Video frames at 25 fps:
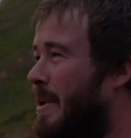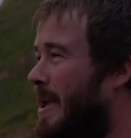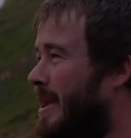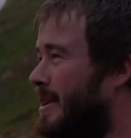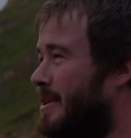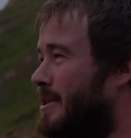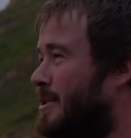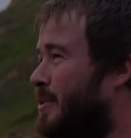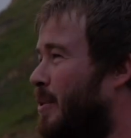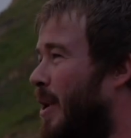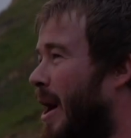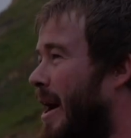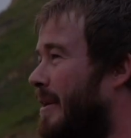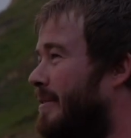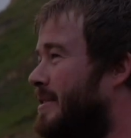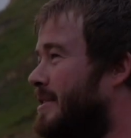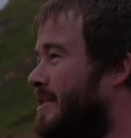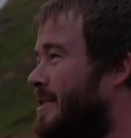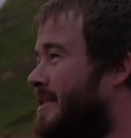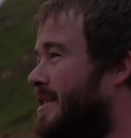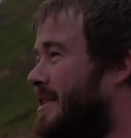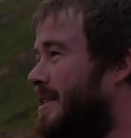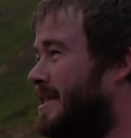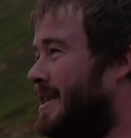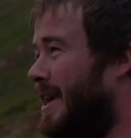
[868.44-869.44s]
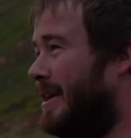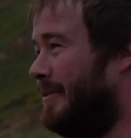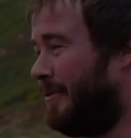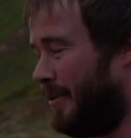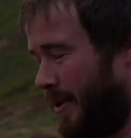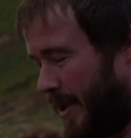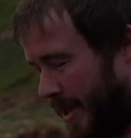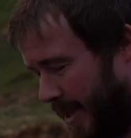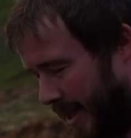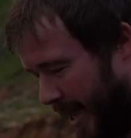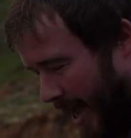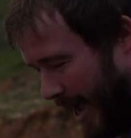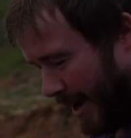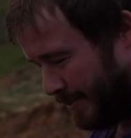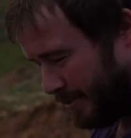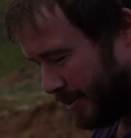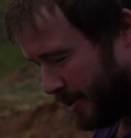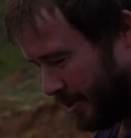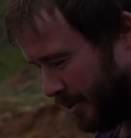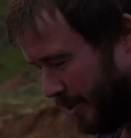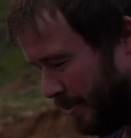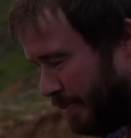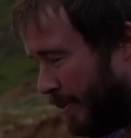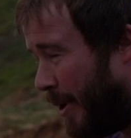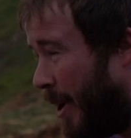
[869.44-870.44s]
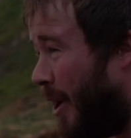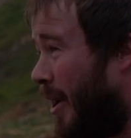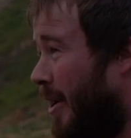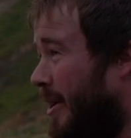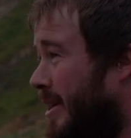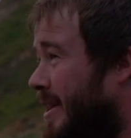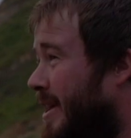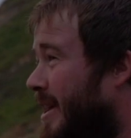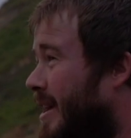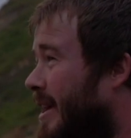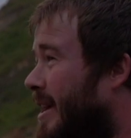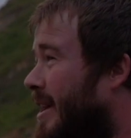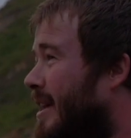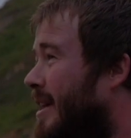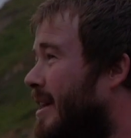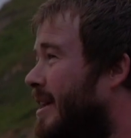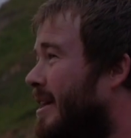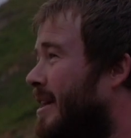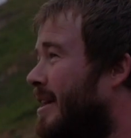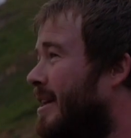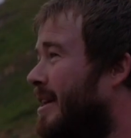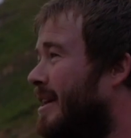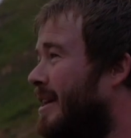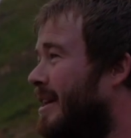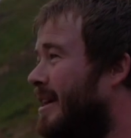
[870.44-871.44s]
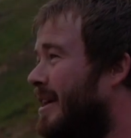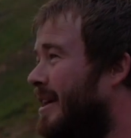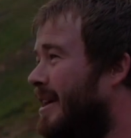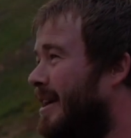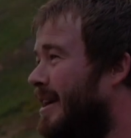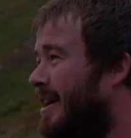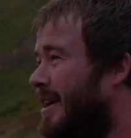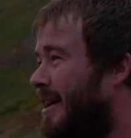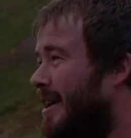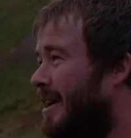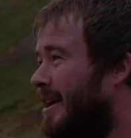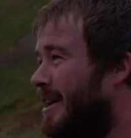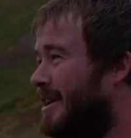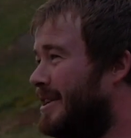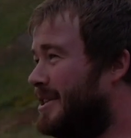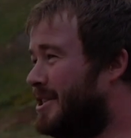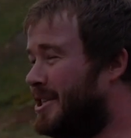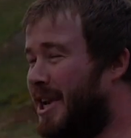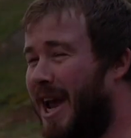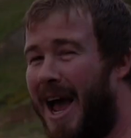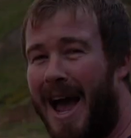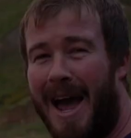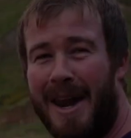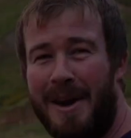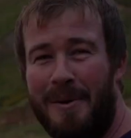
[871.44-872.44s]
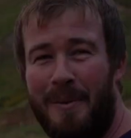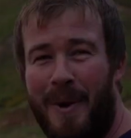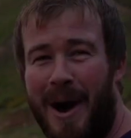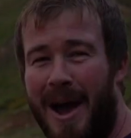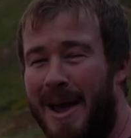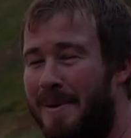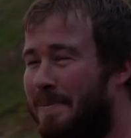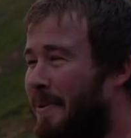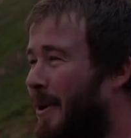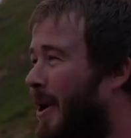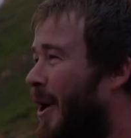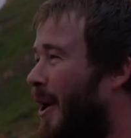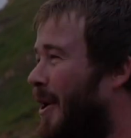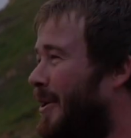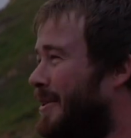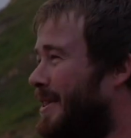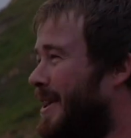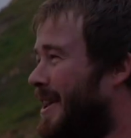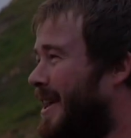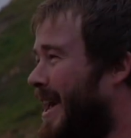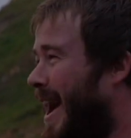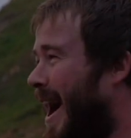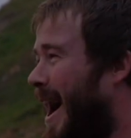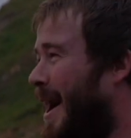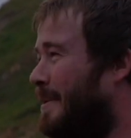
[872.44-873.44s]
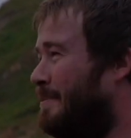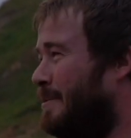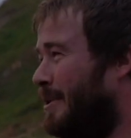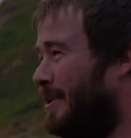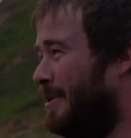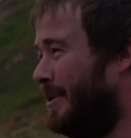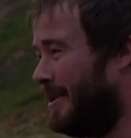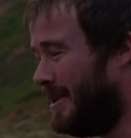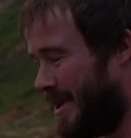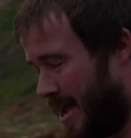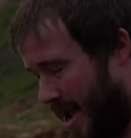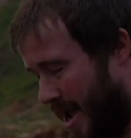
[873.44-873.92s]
minutes or whatever, just to see if we can capture a bite. Chatting away behind the camera, and